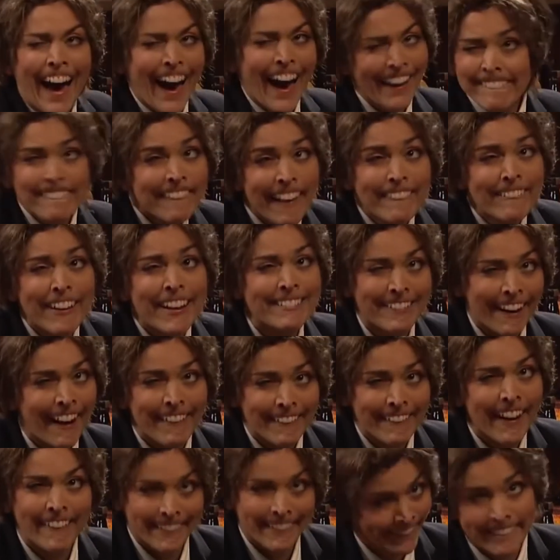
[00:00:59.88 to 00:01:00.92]
And let me tell
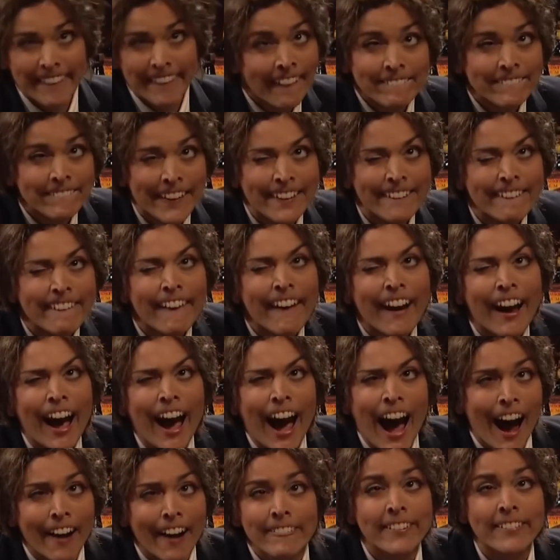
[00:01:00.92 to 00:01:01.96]
you something,
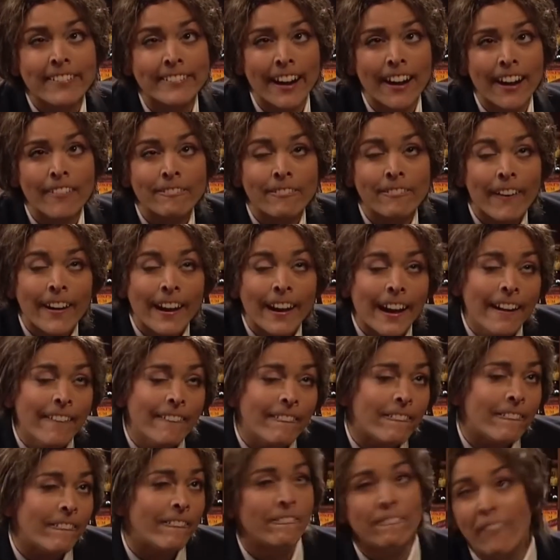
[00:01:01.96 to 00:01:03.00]
I'm still pretty
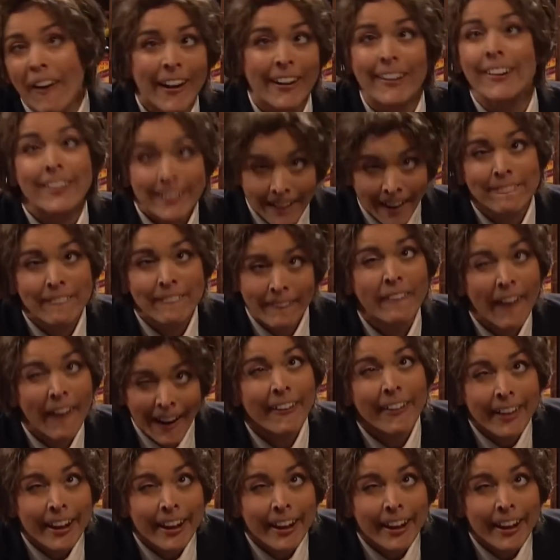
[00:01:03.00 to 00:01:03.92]
fired up about